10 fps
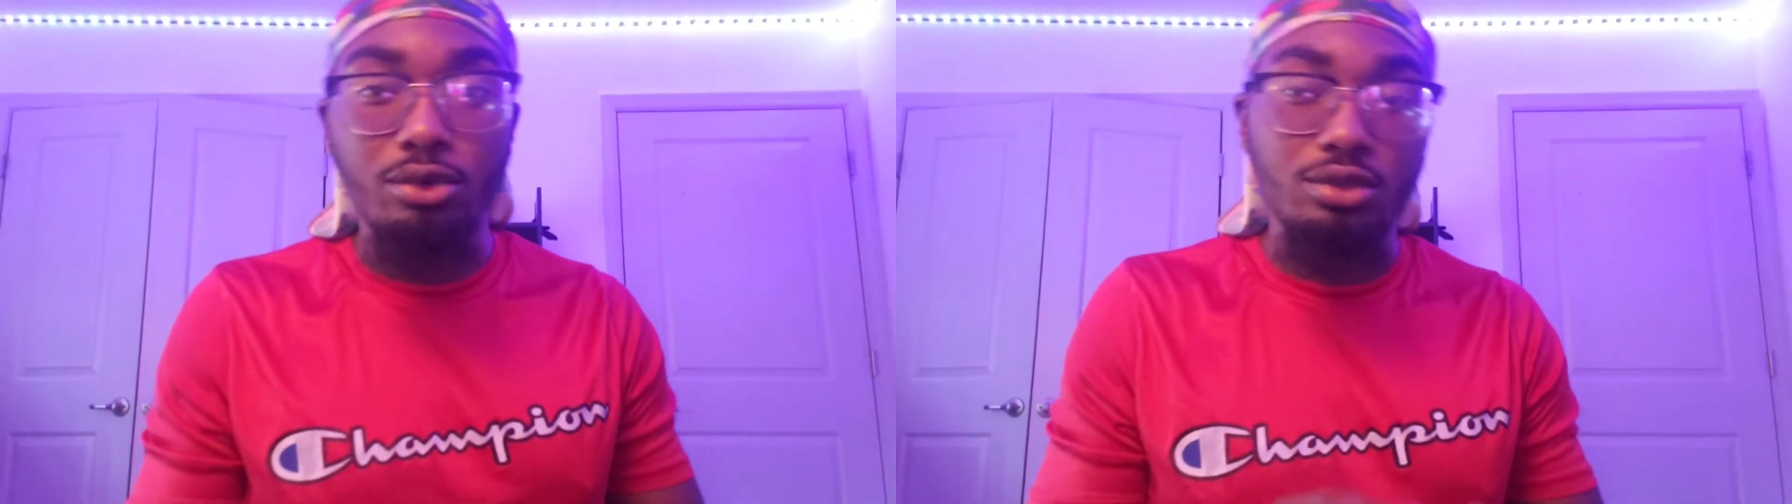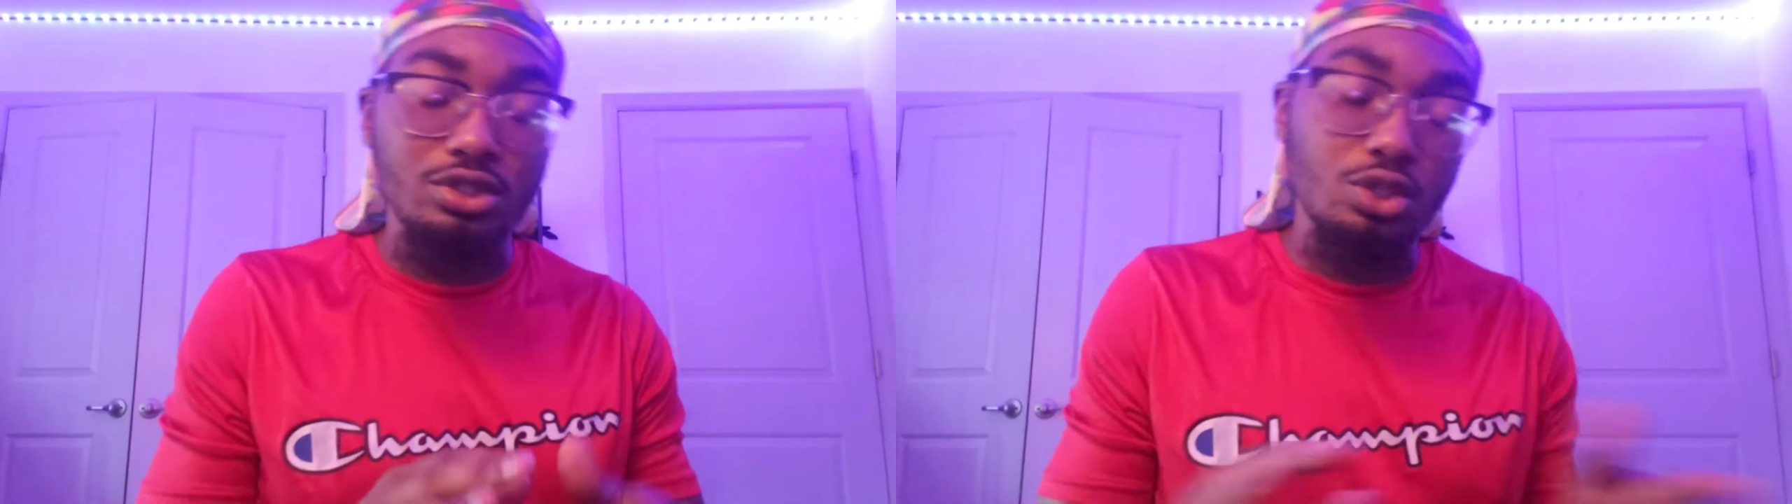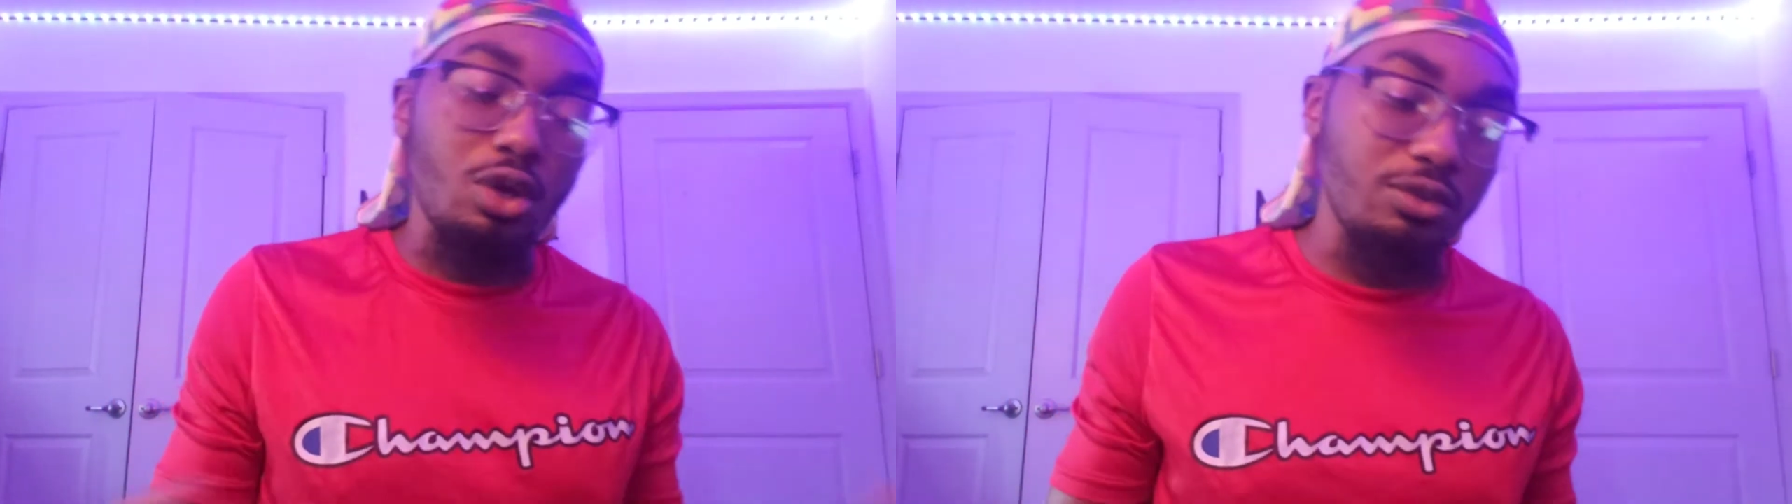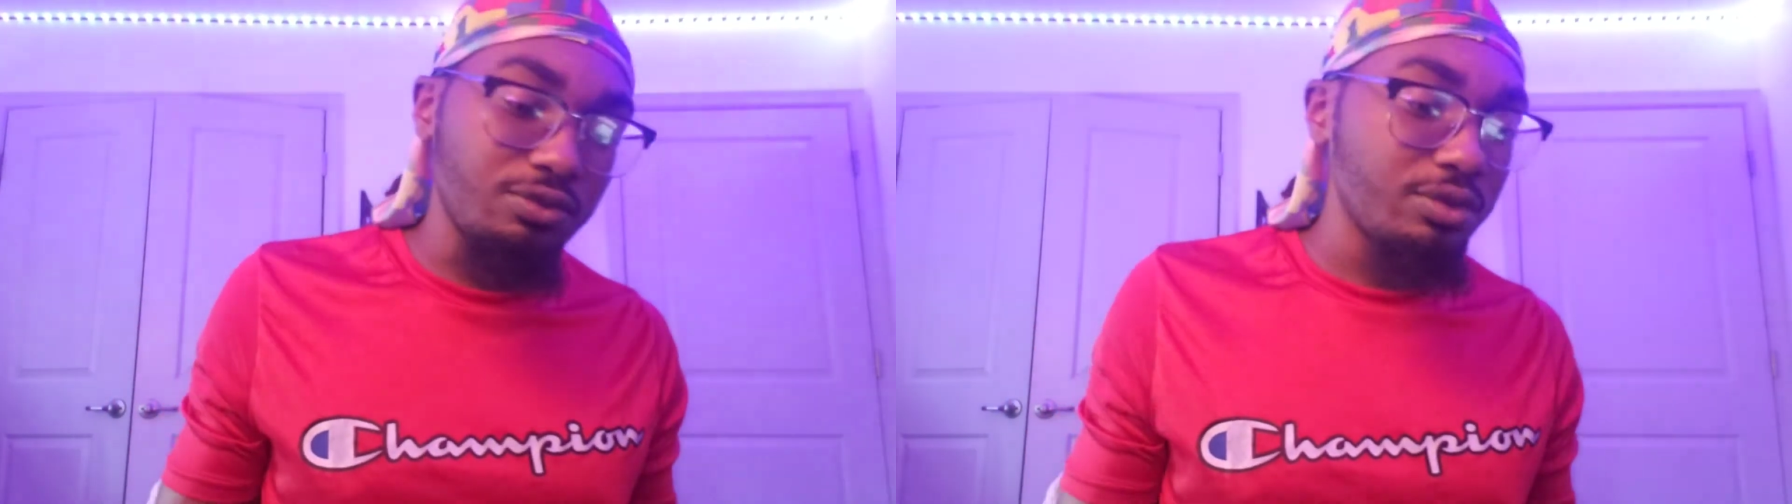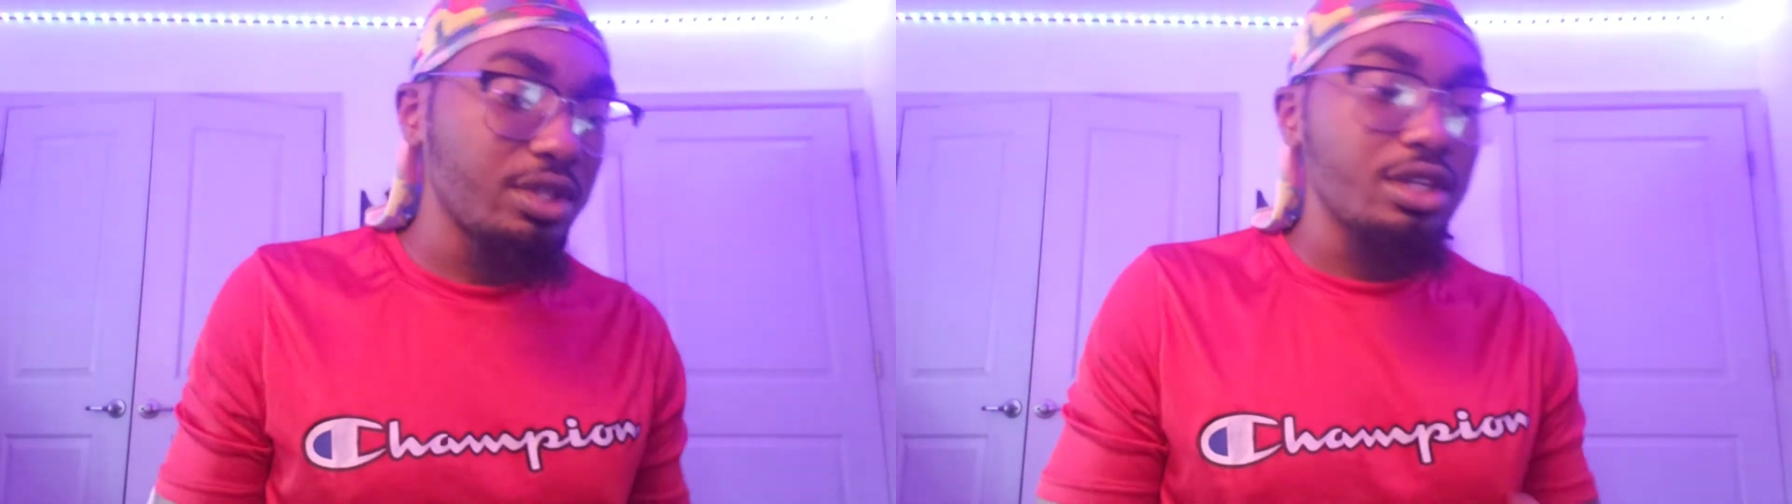more
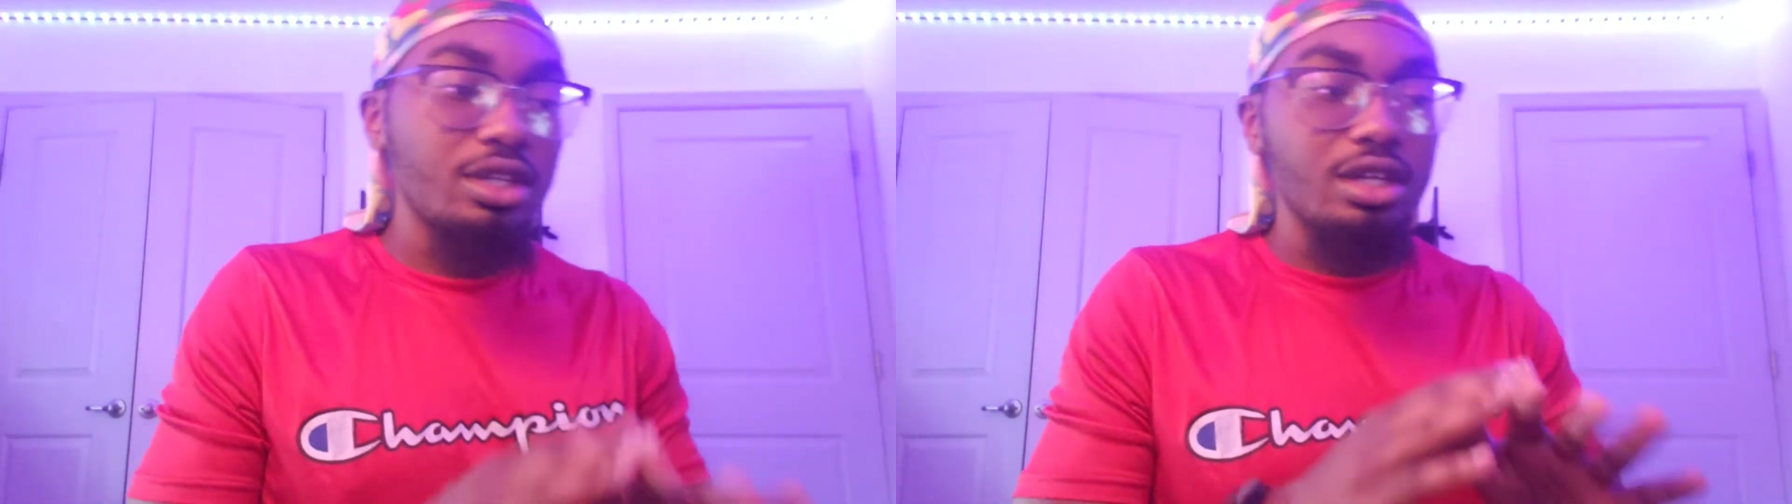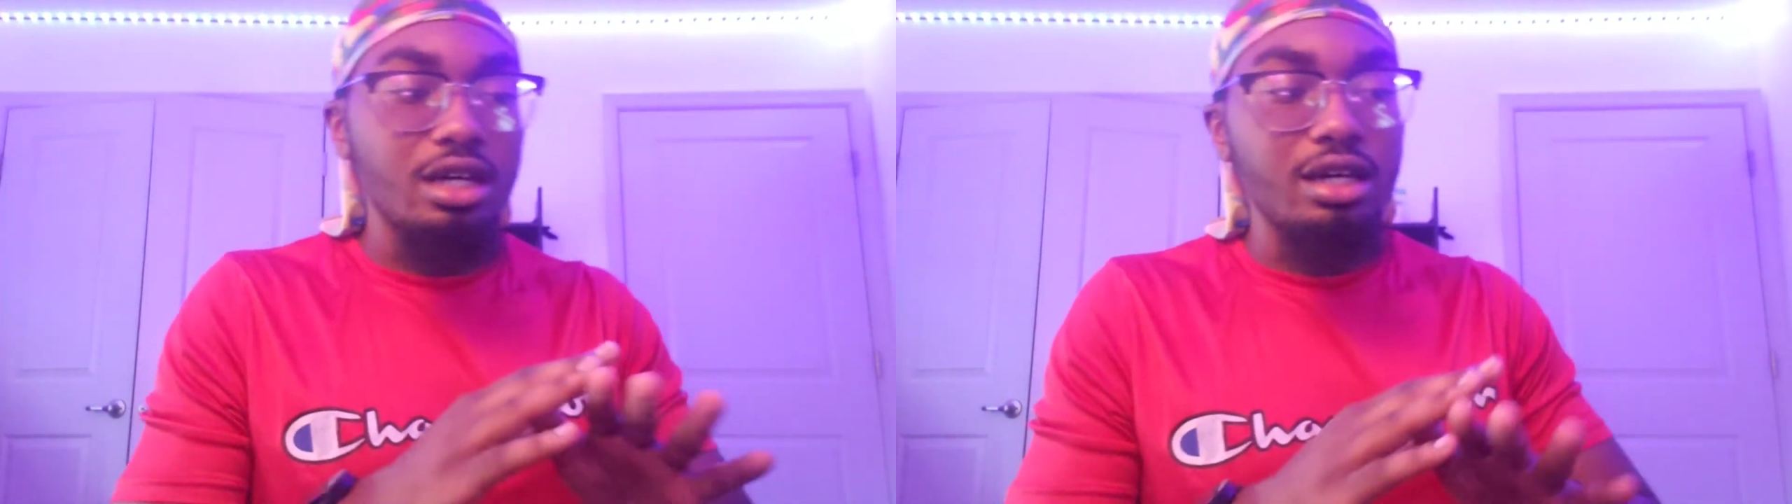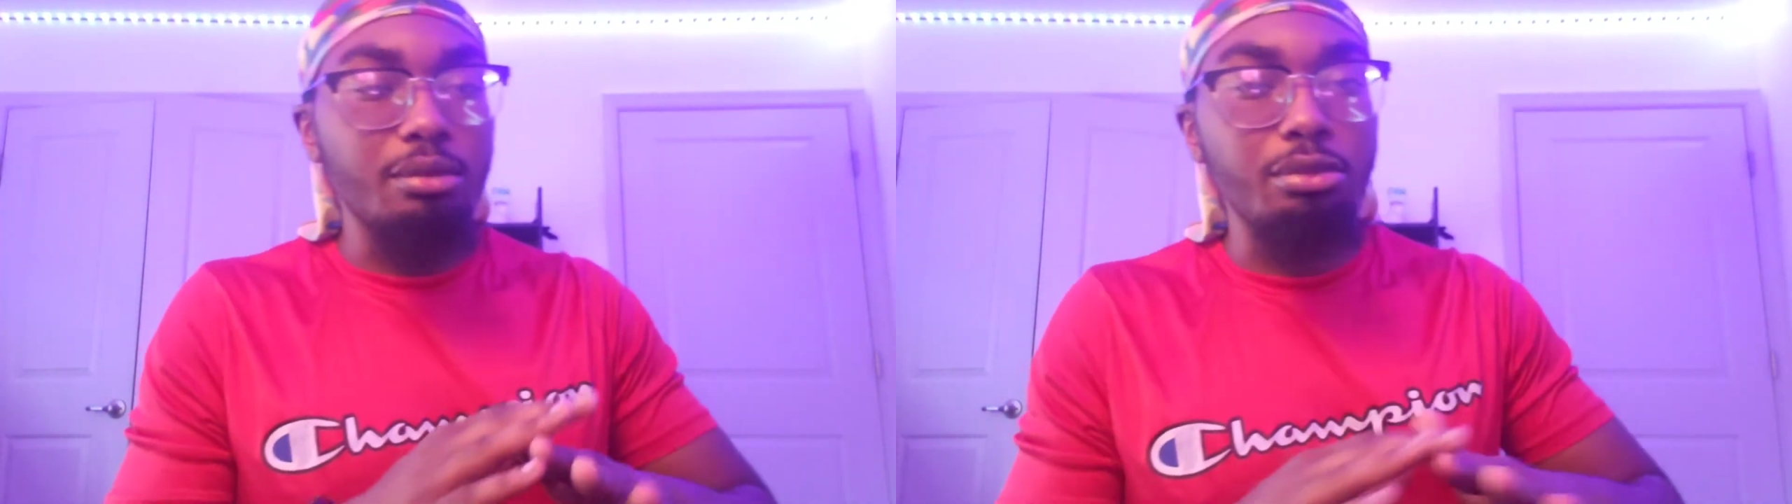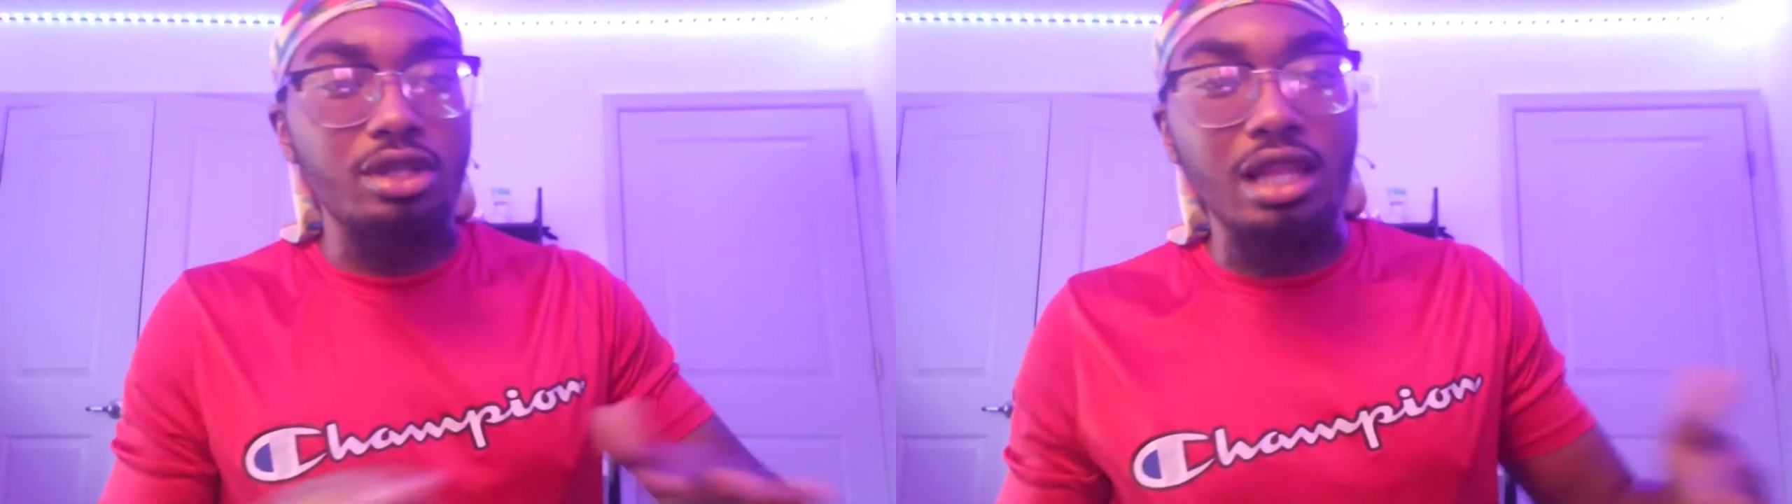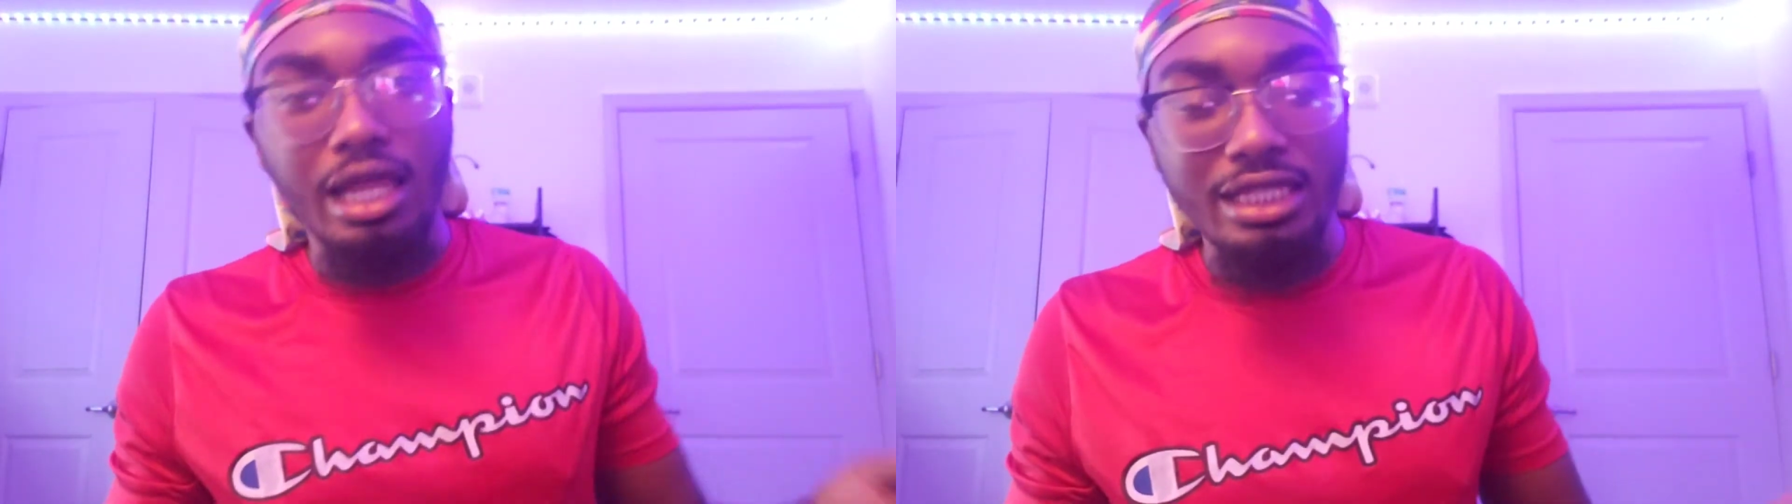soft,
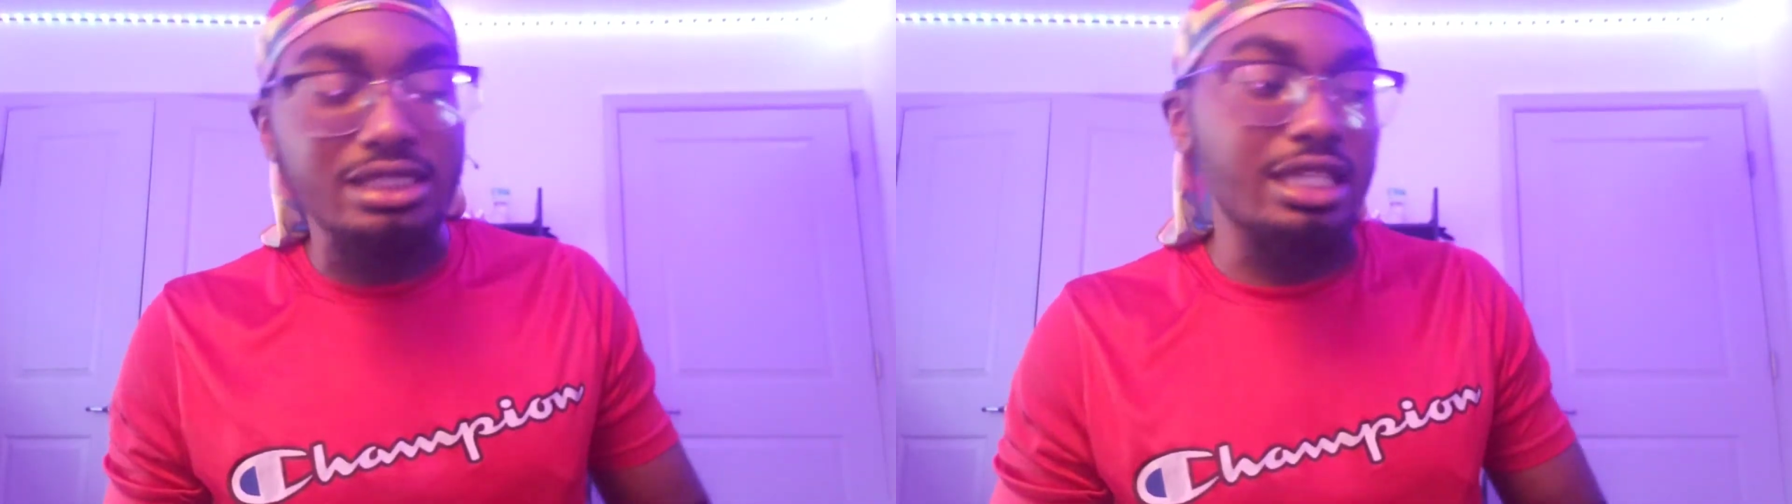melodic